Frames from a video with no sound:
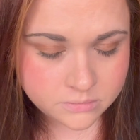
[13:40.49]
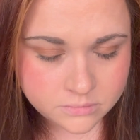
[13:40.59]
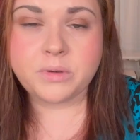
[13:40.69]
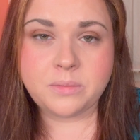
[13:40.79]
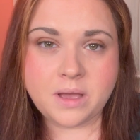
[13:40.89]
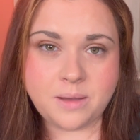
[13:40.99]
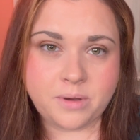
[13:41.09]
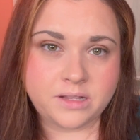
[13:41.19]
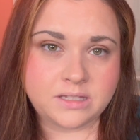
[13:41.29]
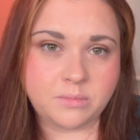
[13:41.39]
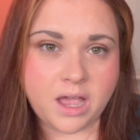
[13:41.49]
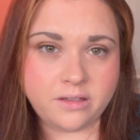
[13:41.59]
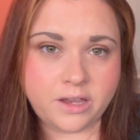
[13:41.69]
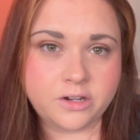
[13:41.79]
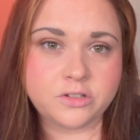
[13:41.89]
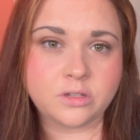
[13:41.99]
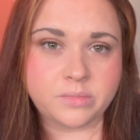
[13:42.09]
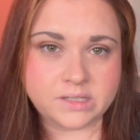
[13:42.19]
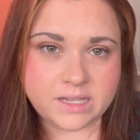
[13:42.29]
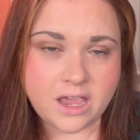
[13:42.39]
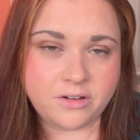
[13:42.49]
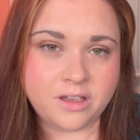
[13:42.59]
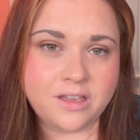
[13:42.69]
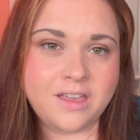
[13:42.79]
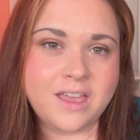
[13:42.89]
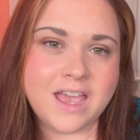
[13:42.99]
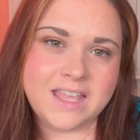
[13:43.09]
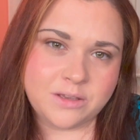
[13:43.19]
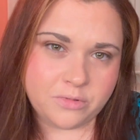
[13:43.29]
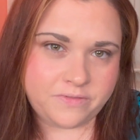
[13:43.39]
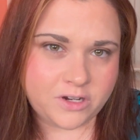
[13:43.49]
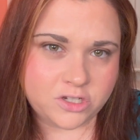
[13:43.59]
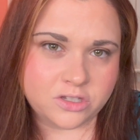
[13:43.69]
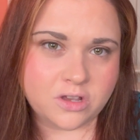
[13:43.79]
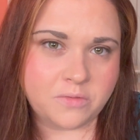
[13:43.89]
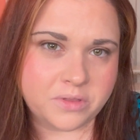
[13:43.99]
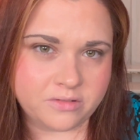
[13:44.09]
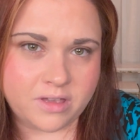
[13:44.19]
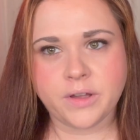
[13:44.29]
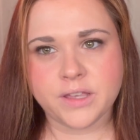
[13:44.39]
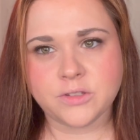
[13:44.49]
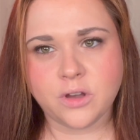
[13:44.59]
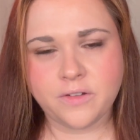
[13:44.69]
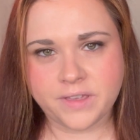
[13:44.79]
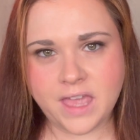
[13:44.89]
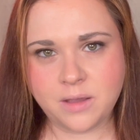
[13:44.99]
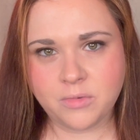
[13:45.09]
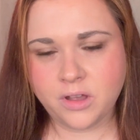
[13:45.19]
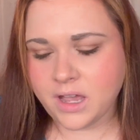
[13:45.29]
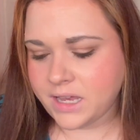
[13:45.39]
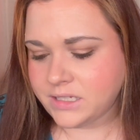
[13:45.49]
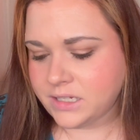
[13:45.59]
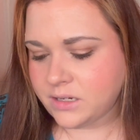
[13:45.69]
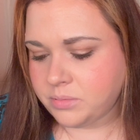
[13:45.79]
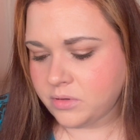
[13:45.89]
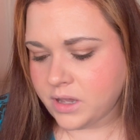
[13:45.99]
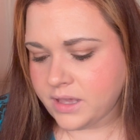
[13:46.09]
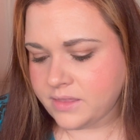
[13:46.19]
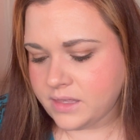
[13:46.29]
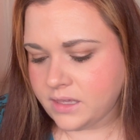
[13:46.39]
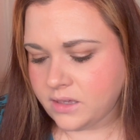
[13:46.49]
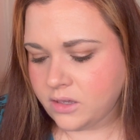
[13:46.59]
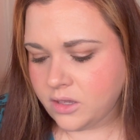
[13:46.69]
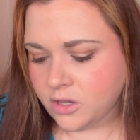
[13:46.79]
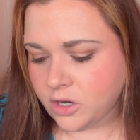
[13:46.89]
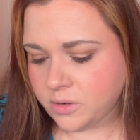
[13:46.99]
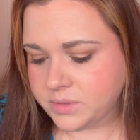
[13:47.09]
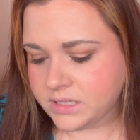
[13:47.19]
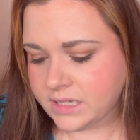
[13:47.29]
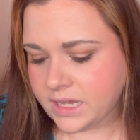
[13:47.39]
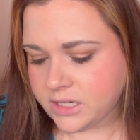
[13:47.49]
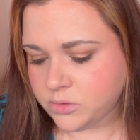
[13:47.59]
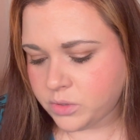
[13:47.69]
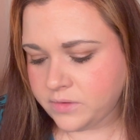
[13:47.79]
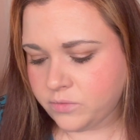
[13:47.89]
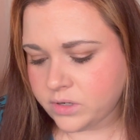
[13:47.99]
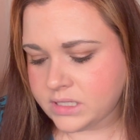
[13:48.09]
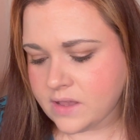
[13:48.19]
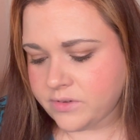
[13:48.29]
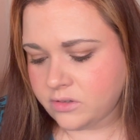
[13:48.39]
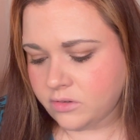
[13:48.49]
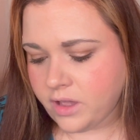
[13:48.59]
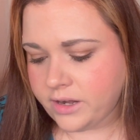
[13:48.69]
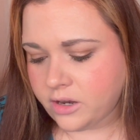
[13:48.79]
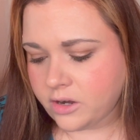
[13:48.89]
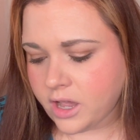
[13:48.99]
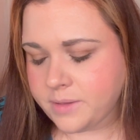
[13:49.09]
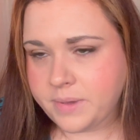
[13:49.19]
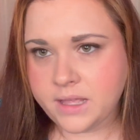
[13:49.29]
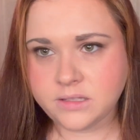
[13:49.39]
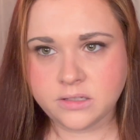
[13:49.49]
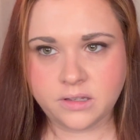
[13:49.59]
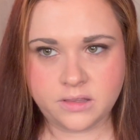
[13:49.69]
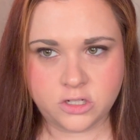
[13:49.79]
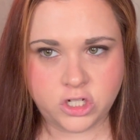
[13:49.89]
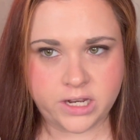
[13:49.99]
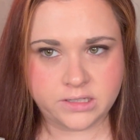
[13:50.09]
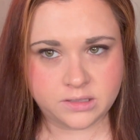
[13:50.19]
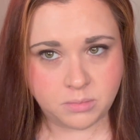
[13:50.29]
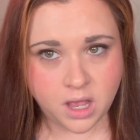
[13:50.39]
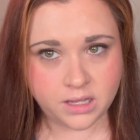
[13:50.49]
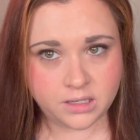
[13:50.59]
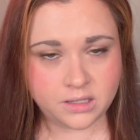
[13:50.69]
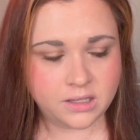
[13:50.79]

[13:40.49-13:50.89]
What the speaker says: I'm going to pop on some eyeliner, some mascara, and then we'll finish this off with a lip. Okay, so off camera, I did apply the Urban Decay 24/7 Glide On Eye Pencil in the shade Smog,